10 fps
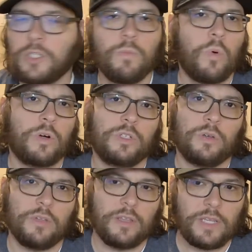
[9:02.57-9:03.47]
more
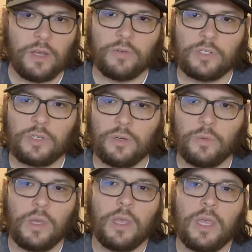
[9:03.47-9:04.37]
so than the other
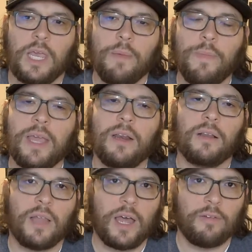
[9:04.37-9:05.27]
two. It made it
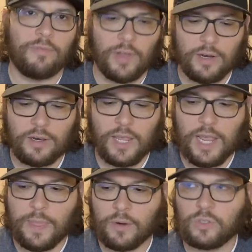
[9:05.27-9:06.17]
a lot of fun.
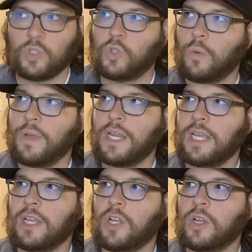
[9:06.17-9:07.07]
And there were so
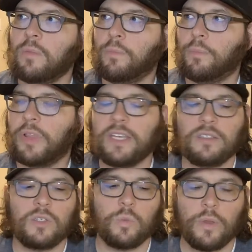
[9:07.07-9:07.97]
many
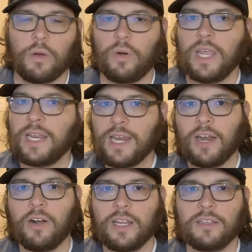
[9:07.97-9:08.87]
places where there were hidden
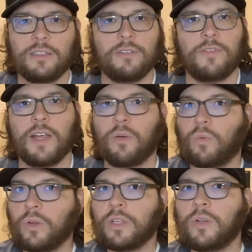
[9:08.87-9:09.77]
areas to
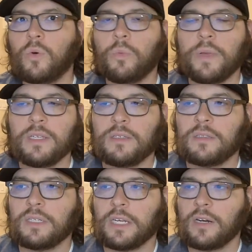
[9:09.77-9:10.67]
find really cool
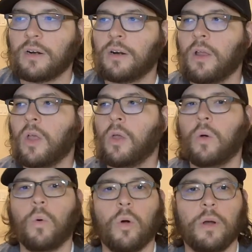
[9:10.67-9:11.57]
pieces of gear,
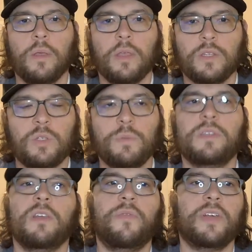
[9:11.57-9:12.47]
or
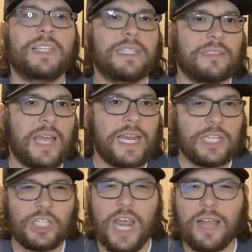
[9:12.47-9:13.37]
specifically
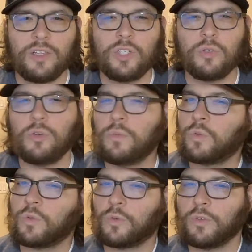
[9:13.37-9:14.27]
designed challenge rooms,
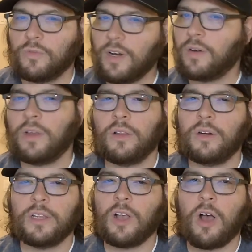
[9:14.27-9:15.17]
which were very
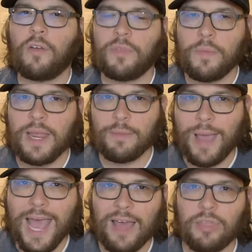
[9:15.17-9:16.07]
clearly off the main
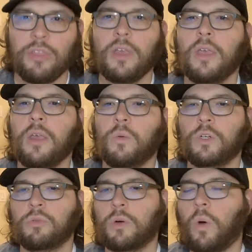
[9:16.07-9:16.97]
path,
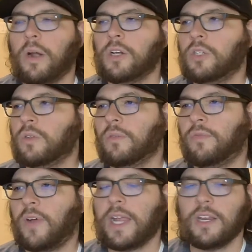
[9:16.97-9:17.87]
which required you to
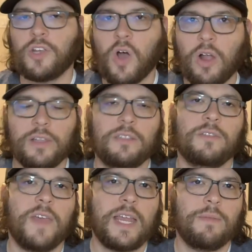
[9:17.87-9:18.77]
fight gauntlets
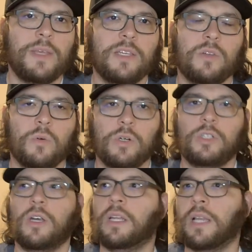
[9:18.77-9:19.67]
of enemies in order
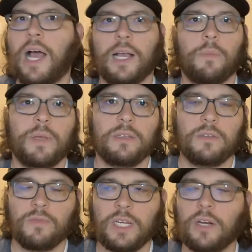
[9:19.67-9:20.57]
to unlock a piece
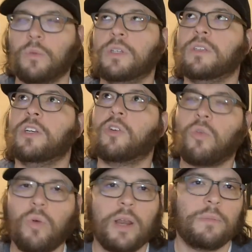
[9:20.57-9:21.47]
of gear, was
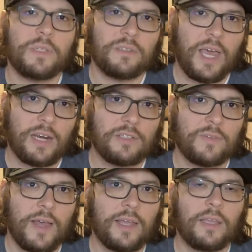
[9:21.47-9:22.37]
incredibly
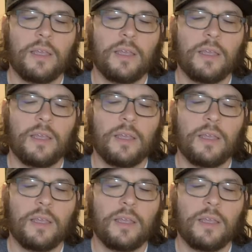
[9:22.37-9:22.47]
satisfying.